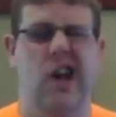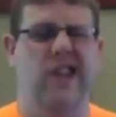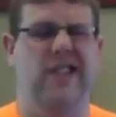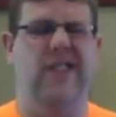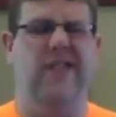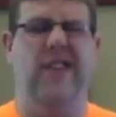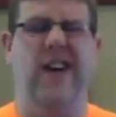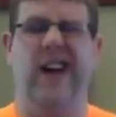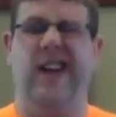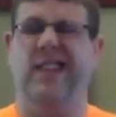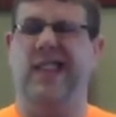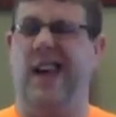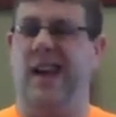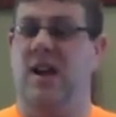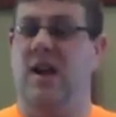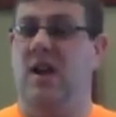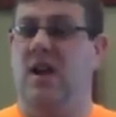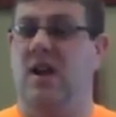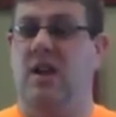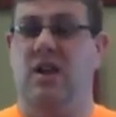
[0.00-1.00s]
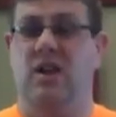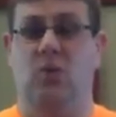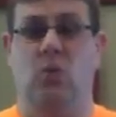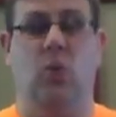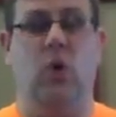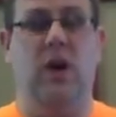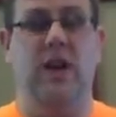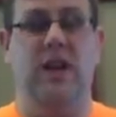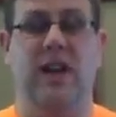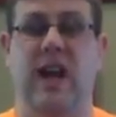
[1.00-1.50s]
the fact that
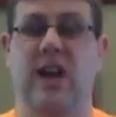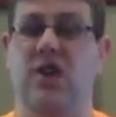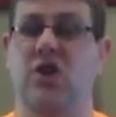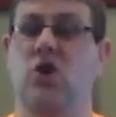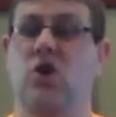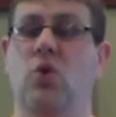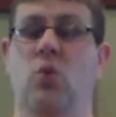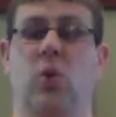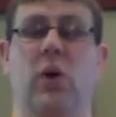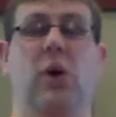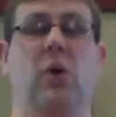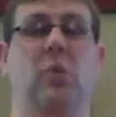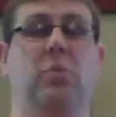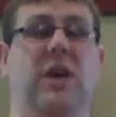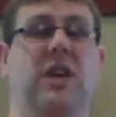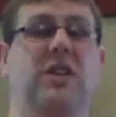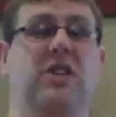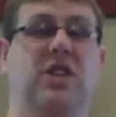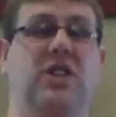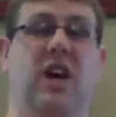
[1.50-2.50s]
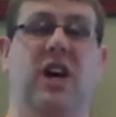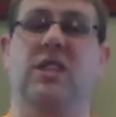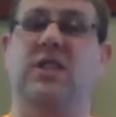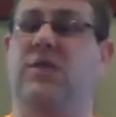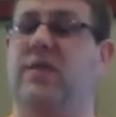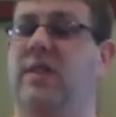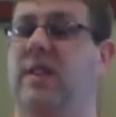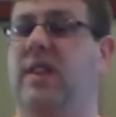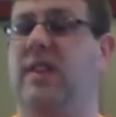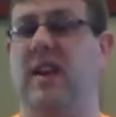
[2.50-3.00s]
one day you will be judged
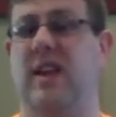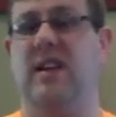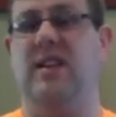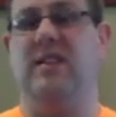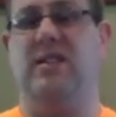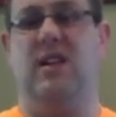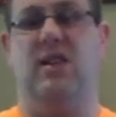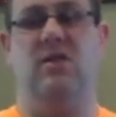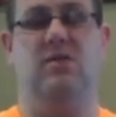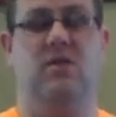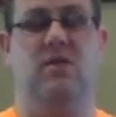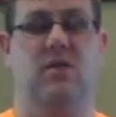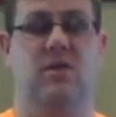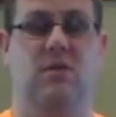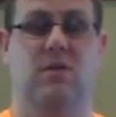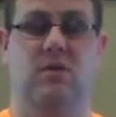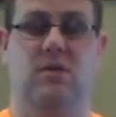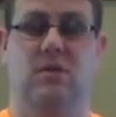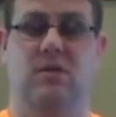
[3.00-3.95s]
for the things that you do?